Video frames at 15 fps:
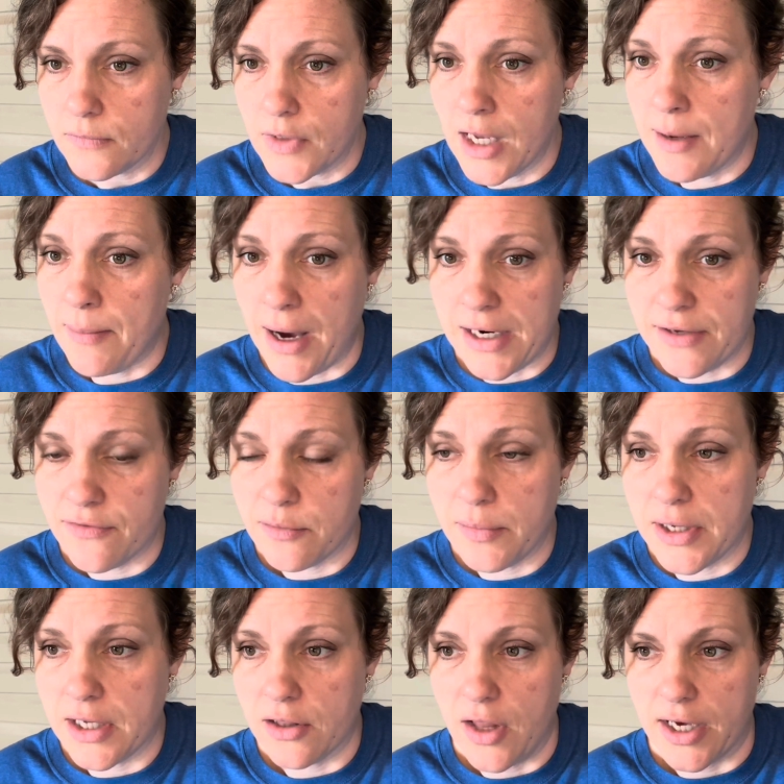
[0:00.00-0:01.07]
It might even
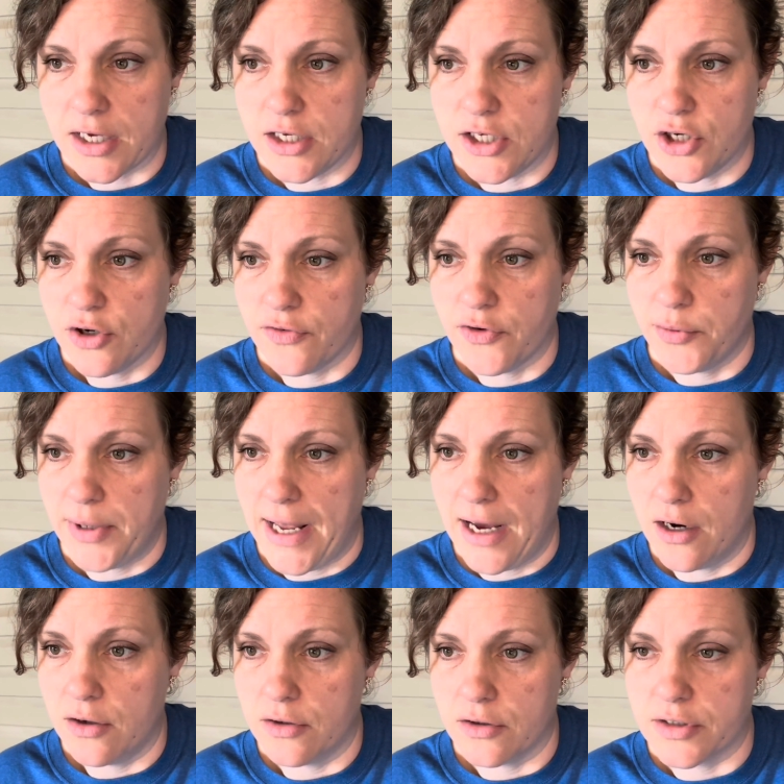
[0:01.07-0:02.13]
be like a year from
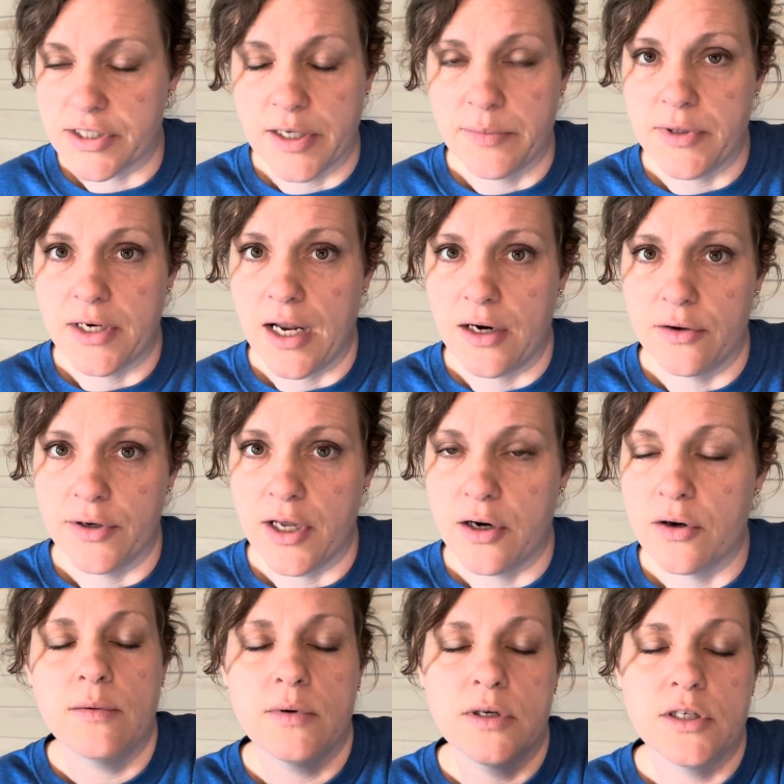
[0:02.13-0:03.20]
now or something, I don't know.
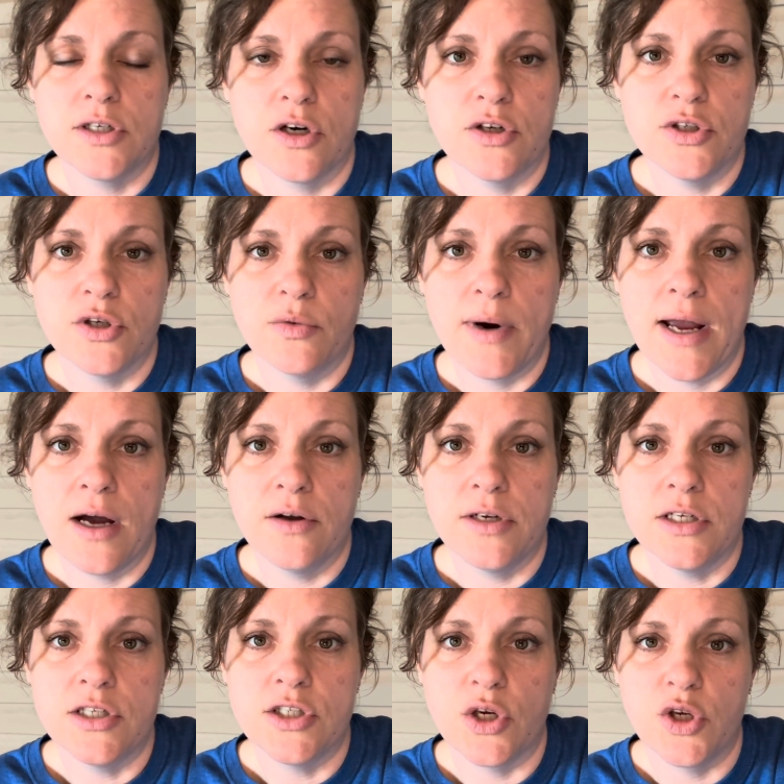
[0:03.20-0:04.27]
I'm gonna turn you around
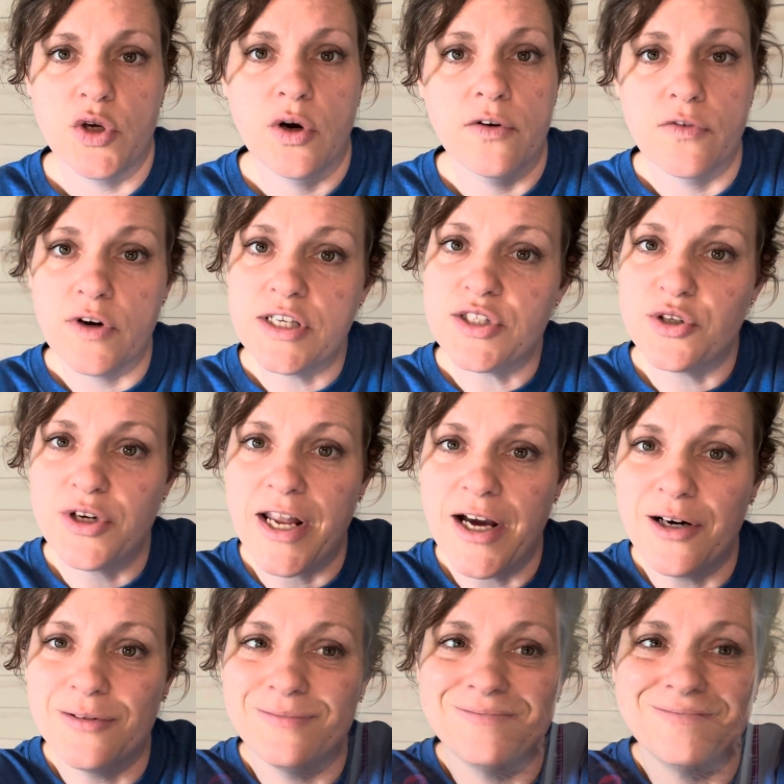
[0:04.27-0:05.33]
and show you our freezer now.